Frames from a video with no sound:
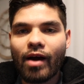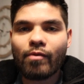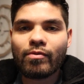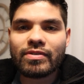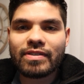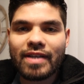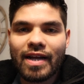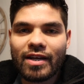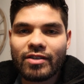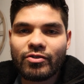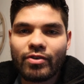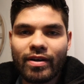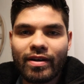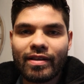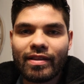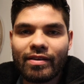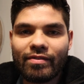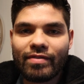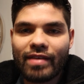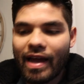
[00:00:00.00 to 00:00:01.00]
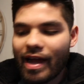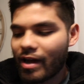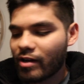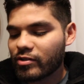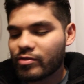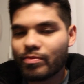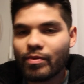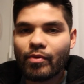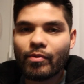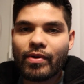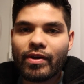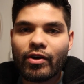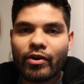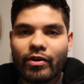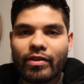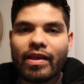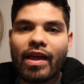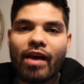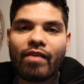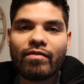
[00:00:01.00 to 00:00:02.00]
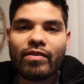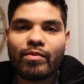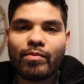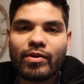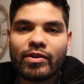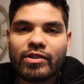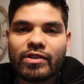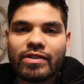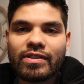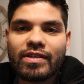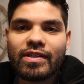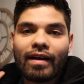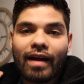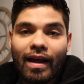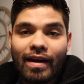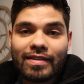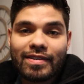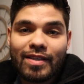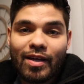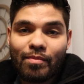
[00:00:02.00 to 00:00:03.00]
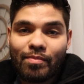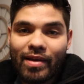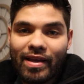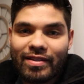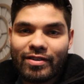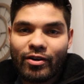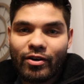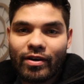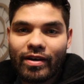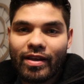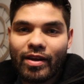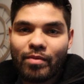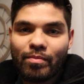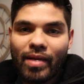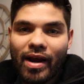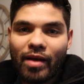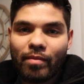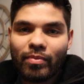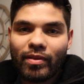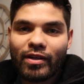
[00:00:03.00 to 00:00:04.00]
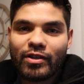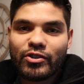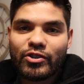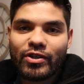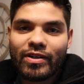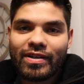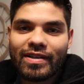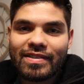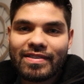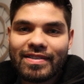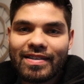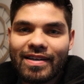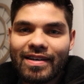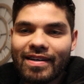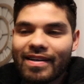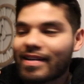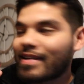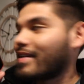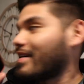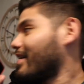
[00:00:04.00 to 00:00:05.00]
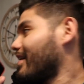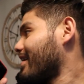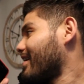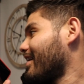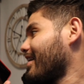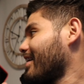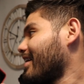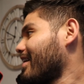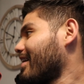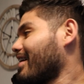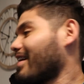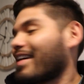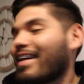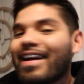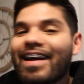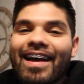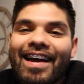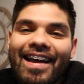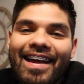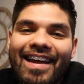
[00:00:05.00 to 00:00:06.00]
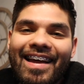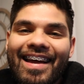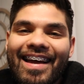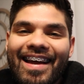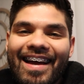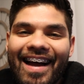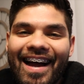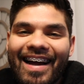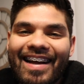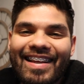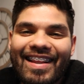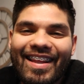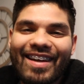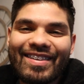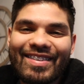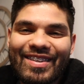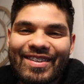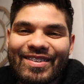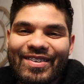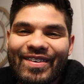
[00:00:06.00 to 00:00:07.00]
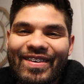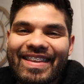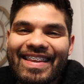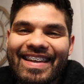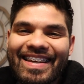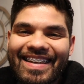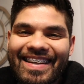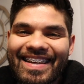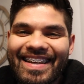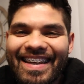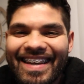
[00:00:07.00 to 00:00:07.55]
I was not trying to leave the house, but we currently have an emergency. Gotta stop at Target to buy a plunger because I clogged the toilet.